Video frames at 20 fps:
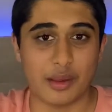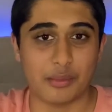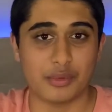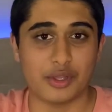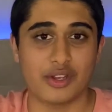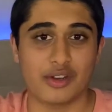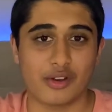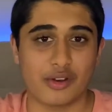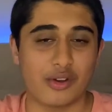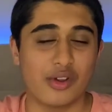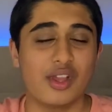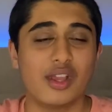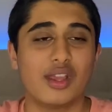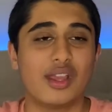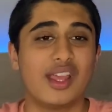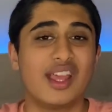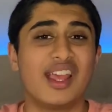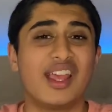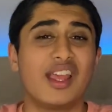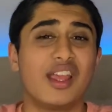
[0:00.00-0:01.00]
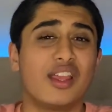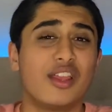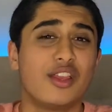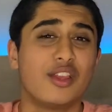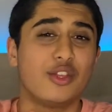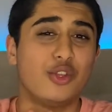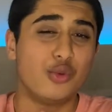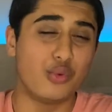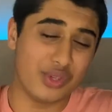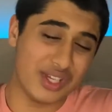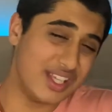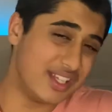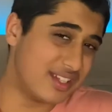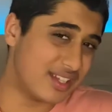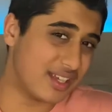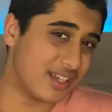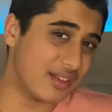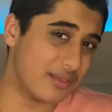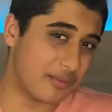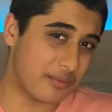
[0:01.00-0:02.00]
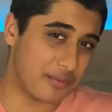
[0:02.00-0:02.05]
You know, you need to,